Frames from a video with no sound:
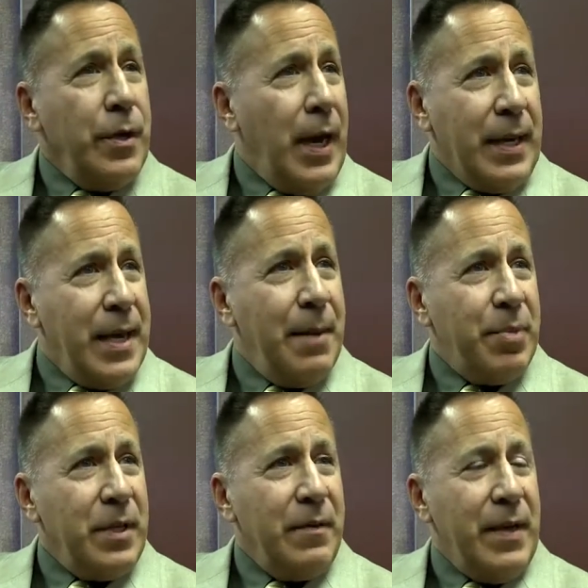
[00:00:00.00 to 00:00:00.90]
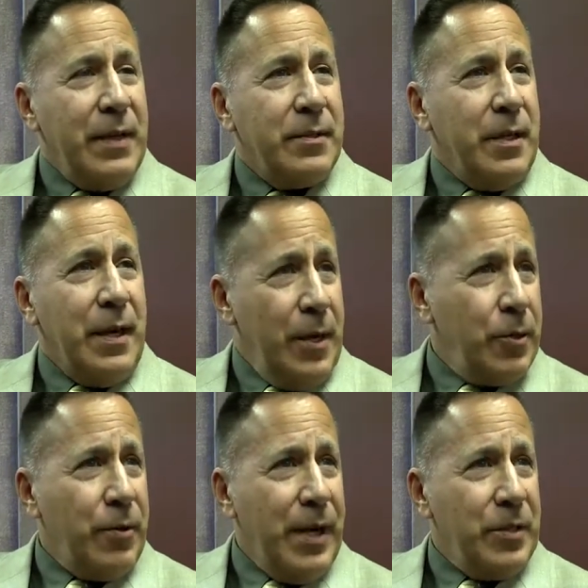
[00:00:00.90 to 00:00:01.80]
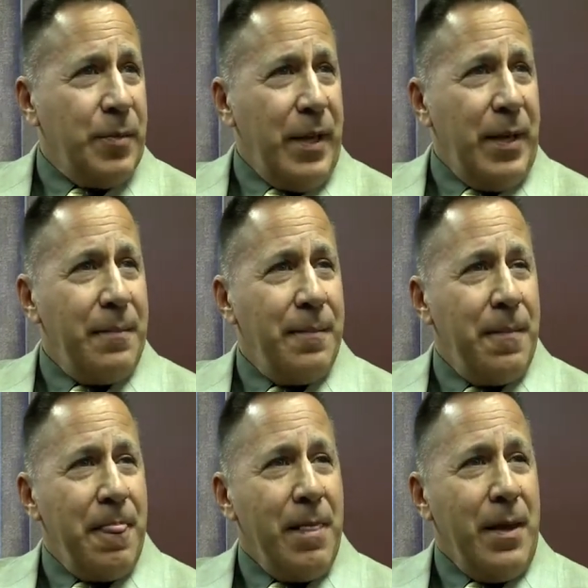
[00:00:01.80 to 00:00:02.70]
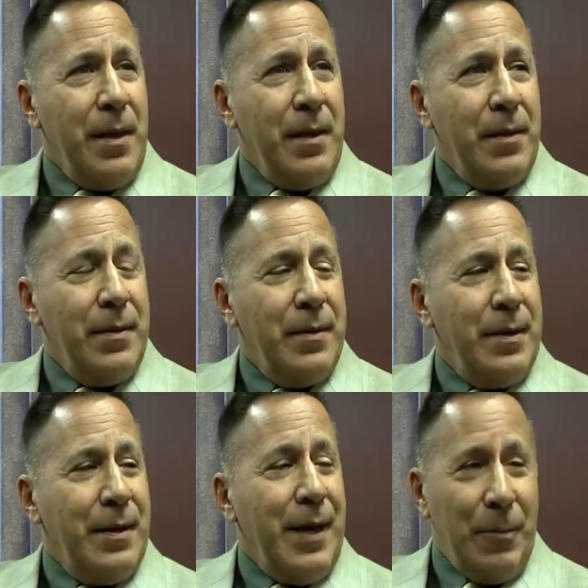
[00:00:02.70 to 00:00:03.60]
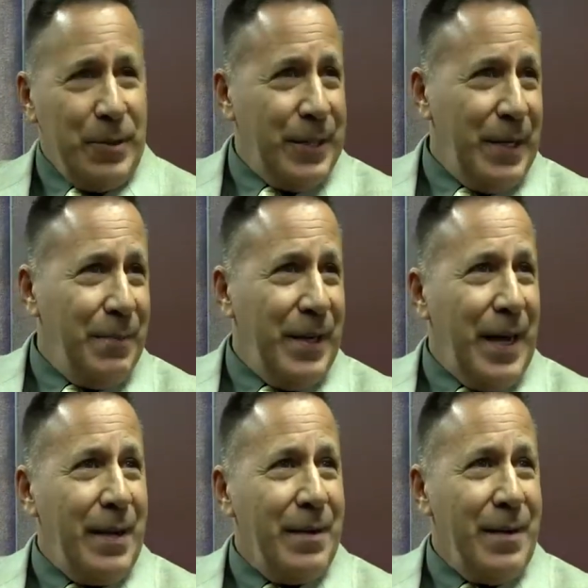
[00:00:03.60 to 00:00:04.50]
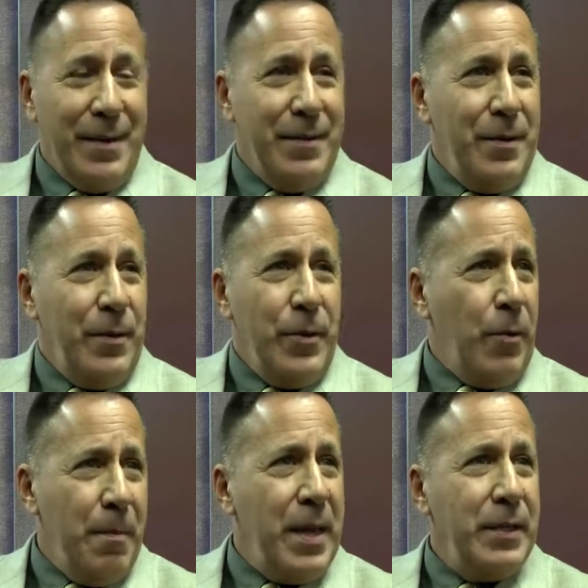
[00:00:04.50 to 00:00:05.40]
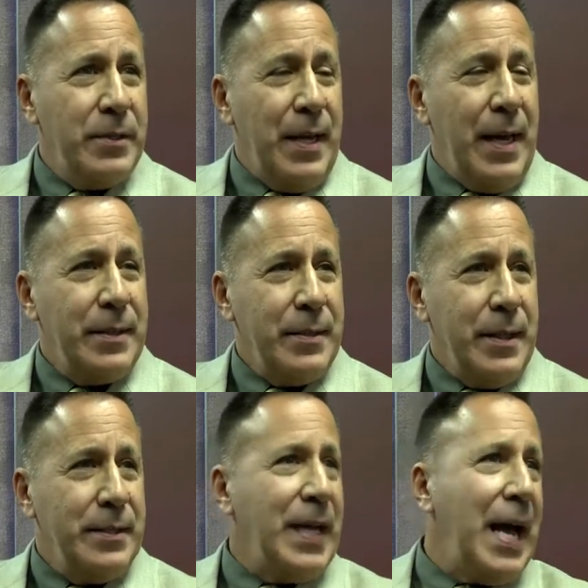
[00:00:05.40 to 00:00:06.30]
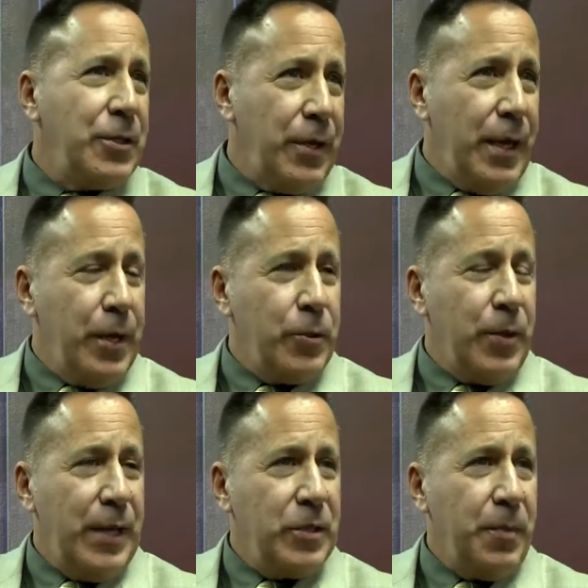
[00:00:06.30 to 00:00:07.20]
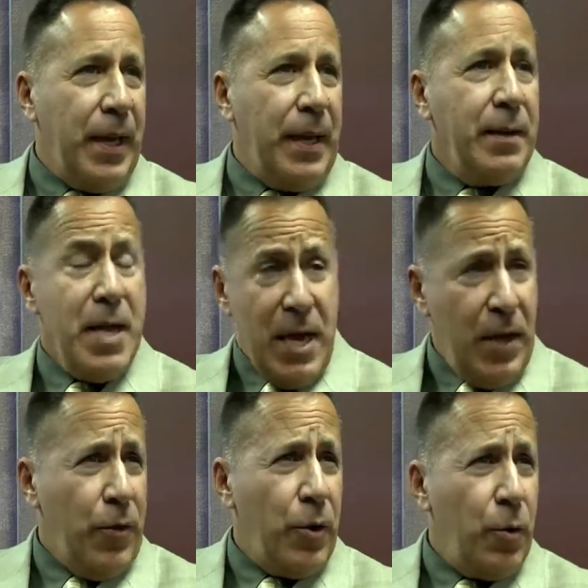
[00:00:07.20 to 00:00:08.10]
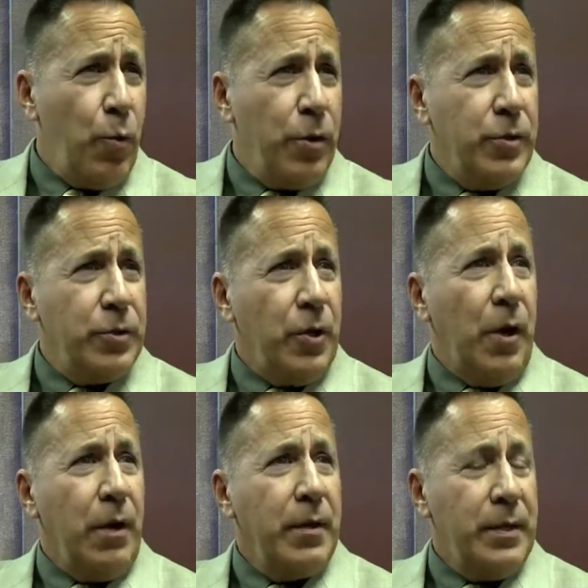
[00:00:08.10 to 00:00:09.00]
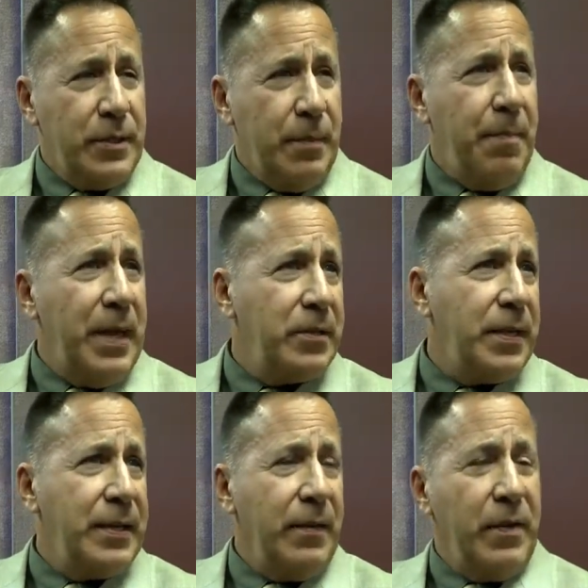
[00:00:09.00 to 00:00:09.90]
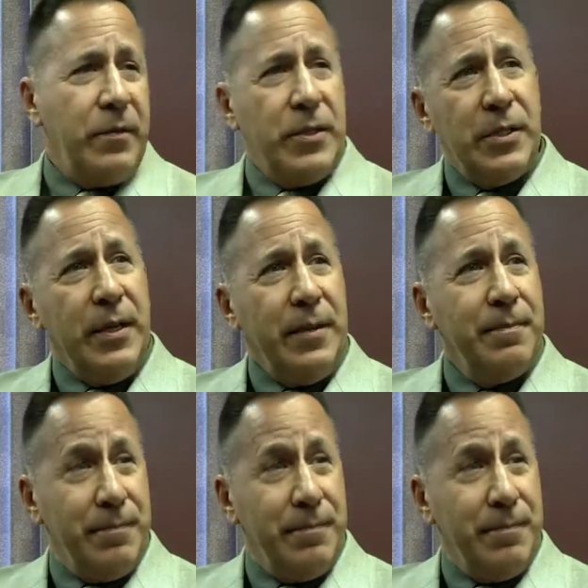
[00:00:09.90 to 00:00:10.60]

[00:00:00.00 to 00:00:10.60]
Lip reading: "I can't believe that's a hair transplant." And I will tell them that, and they're amazed that it's actually a hair transplant, and their words are, it's the best that they've ever seen.